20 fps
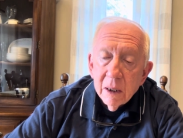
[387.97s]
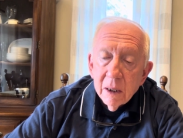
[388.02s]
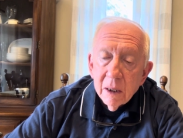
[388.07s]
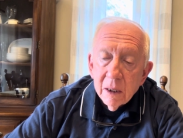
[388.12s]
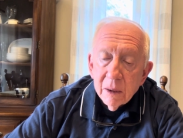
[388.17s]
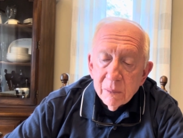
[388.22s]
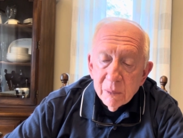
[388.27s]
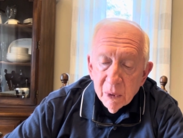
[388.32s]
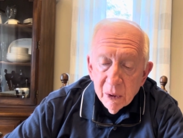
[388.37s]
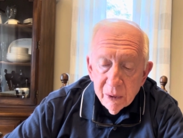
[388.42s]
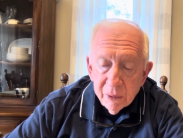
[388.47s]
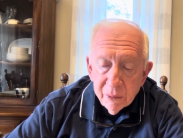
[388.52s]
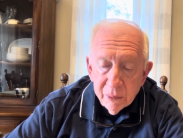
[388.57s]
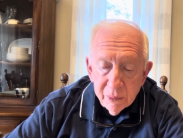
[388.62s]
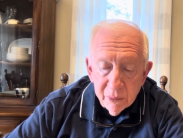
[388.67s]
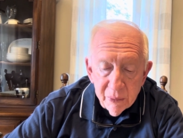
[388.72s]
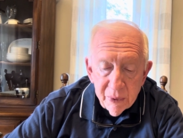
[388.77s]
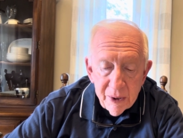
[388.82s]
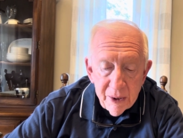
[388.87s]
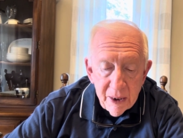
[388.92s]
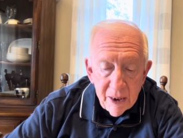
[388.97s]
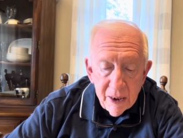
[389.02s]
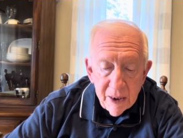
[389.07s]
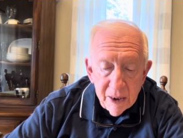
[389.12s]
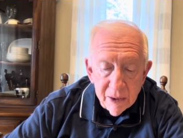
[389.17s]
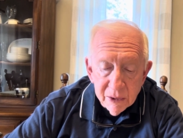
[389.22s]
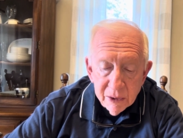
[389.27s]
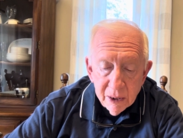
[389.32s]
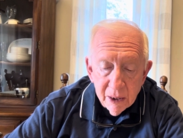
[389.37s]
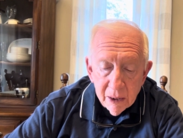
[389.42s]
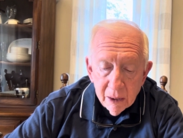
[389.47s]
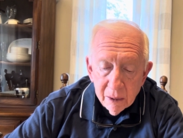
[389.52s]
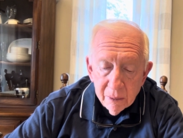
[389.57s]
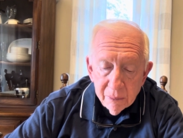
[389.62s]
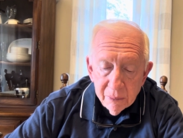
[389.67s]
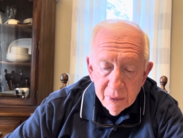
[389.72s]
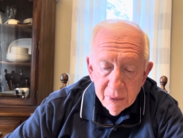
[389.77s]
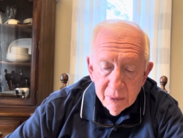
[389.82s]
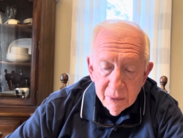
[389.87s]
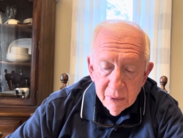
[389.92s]
And brethren, we need His help.
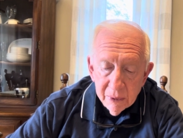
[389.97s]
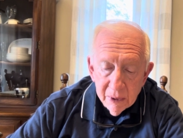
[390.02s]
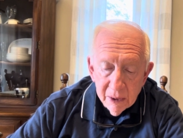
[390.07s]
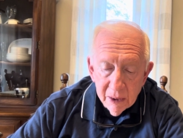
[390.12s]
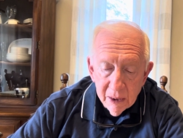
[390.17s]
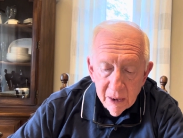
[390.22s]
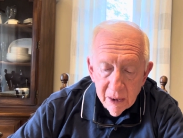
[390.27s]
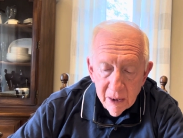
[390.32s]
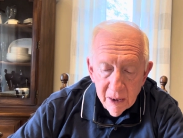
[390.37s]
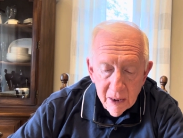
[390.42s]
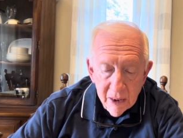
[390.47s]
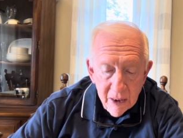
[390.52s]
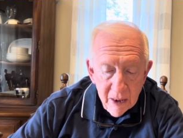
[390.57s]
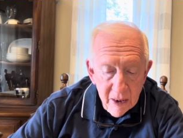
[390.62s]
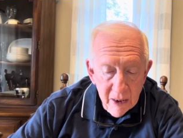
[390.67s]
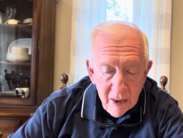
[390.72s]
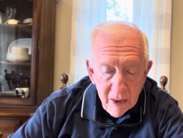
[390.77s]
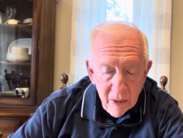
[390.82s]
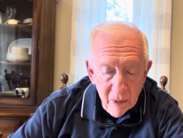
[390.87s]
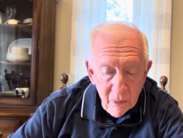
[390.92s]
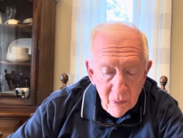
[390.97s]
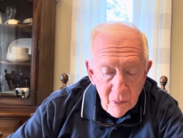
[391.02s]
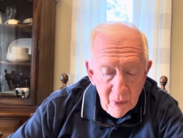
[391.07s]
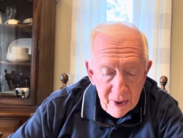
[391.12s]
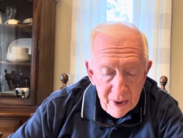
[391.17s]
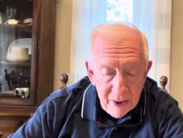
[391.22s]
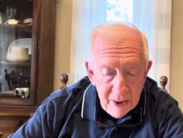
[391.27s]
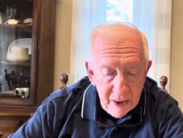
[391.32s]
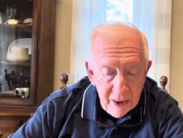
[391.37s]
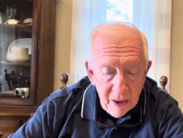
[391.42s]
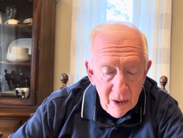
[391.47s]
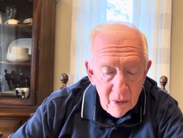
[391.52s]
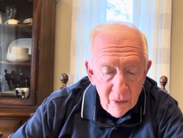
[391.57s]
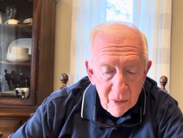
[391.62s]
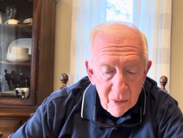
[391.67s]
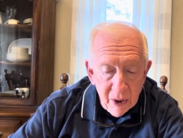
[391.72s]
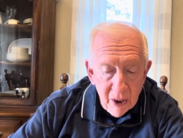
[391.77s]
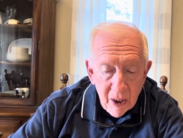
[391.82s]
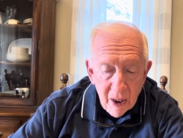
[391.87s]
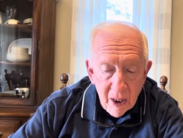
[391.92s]
Waiting
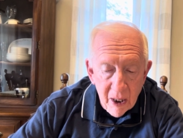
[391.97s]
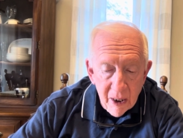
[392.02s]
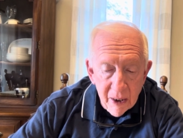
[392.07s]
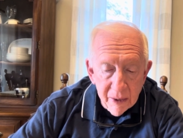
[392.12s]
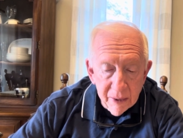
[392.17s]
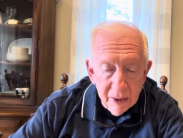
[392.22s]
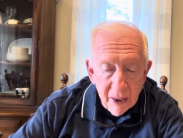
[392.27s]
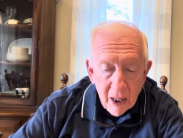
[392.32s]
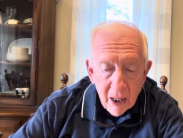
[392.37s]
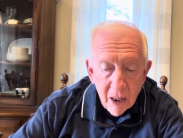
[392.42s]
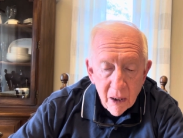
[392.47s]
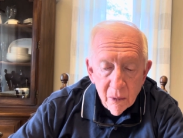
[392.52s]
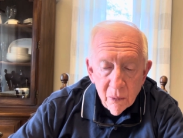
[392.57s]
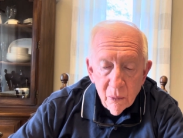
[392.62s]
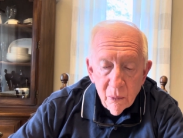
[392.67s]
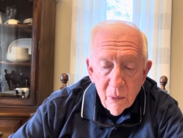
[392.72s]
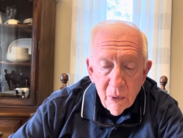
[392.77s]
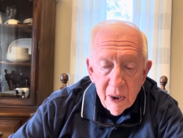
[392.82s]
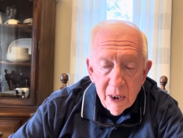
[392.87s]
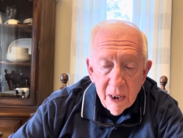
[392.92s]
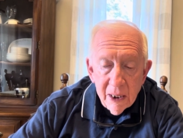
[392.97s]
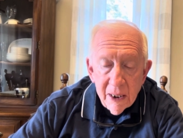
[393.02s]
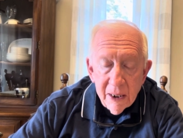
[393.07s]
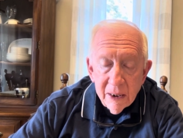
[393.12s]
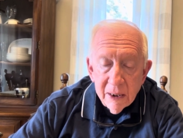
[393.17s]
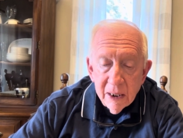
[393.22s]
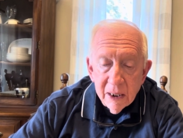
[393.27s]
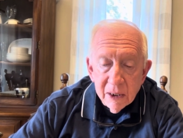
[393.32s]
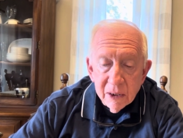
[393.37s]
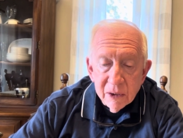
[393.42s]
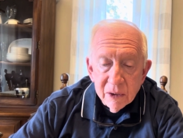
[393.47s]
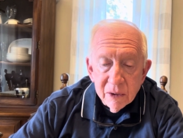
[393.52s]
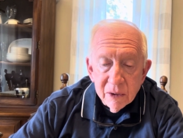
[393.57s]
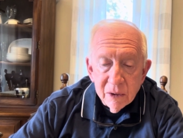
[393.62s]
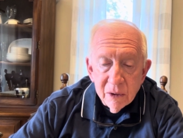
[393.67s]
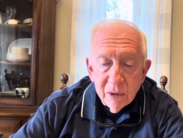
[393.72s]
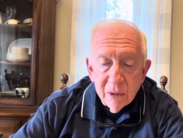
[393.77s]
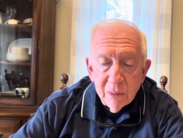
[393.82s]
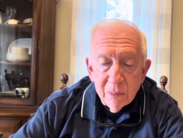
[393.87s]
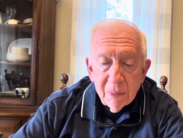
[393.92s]
on God, our willingness
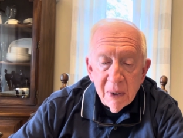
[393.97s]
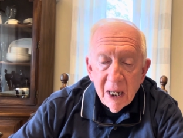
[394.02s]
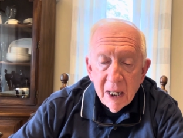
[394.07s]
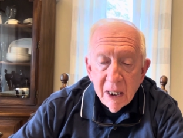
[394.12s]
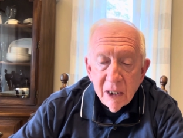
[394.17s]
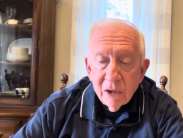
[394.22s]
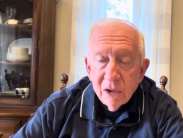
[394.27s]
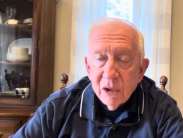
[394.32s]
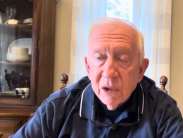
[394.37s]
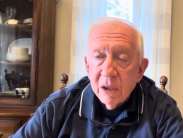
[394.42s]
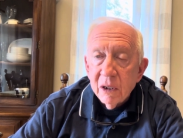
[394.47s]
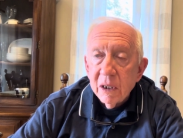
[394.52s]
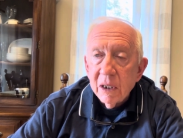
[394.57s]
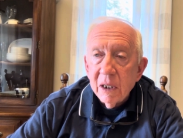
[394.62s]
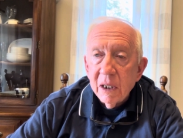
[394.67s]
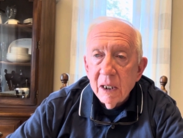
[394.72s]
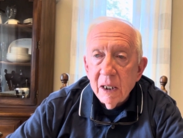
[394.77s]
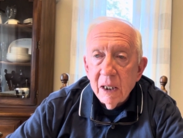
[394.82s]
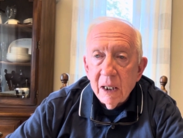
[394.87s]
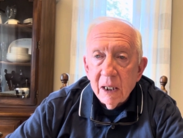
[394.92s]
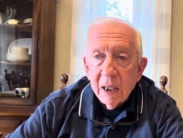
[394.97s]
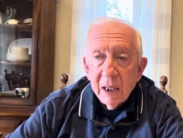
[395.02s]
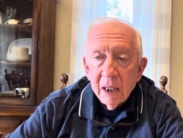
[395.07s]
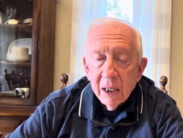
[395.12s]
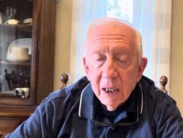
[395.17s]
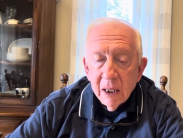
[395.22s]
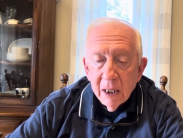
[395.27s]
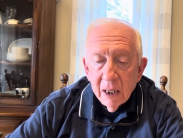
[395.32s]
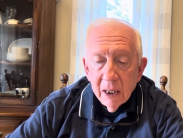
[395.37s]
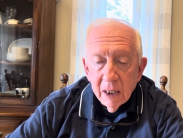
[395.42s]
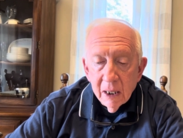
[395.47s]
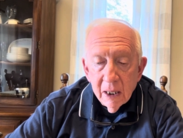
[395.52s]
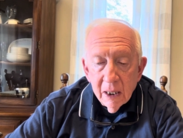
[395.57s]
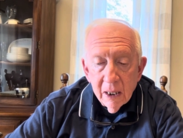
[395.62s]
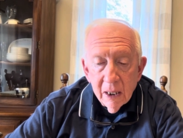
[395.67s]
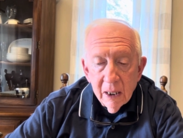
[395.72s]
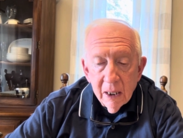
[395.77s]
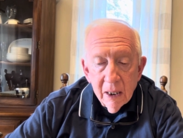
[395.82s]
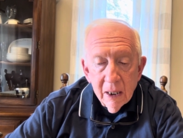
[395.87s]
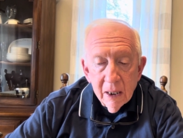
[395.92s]
to patiently
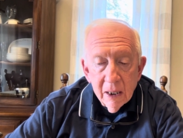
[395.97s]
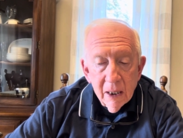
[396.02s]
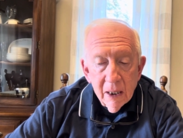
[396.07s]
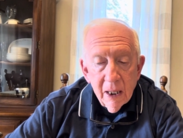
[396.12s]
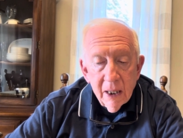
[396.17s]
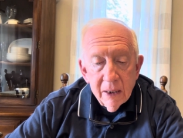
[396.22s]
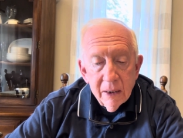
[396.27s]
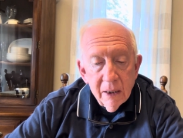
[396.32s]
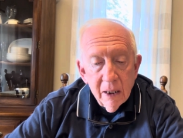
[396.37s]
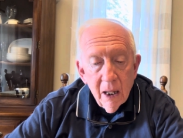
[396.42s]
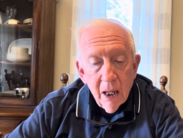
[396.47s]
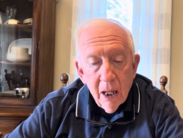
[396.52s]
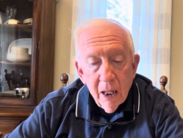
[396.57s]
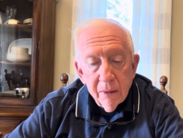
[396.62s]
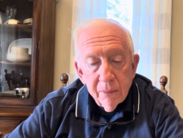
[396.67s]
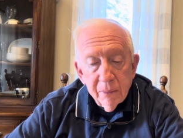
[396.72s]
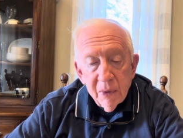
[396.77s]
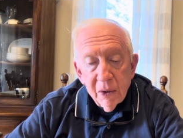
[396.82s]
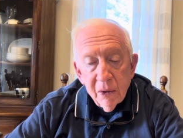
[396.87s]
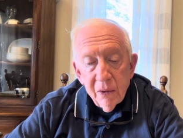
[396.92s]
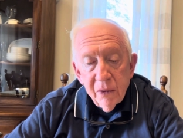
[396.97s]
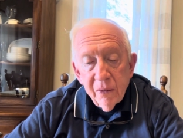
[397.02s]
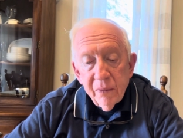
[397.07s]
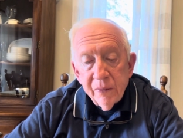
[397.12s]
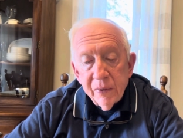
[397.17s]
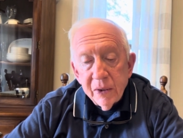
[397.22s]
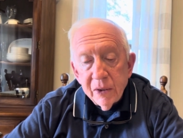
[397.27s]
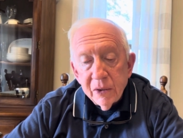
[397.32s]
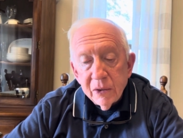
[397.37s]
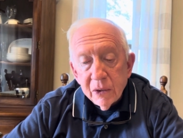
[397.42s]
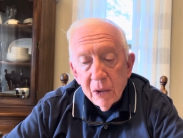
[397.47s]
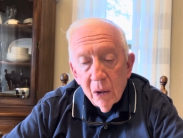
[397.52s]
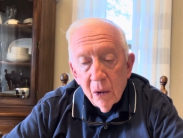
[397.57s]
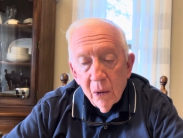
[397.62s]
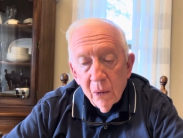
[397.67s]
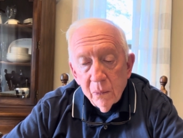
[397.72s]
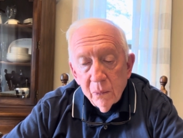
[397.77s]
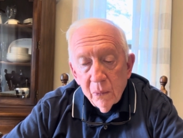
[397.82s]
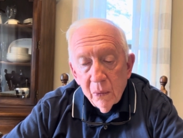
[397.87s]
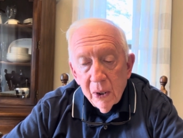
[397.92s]
let God move in His
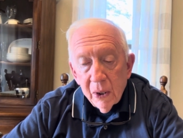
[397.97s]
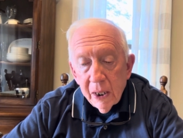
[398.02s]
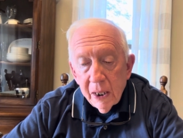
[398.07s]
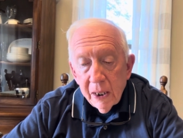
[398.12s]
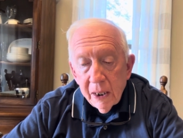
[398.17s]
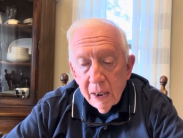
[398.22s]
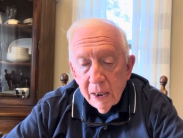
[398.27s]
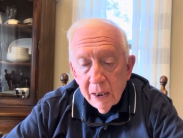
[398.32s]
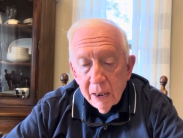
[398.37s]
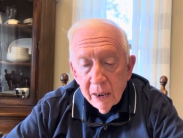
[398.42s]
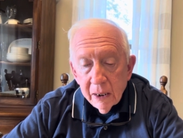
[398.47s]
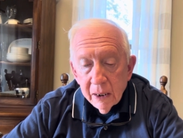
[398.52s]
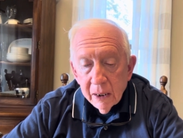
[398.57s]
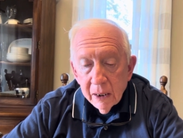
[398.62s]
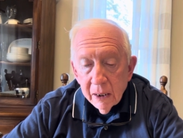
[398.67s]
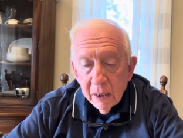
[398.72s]
own way,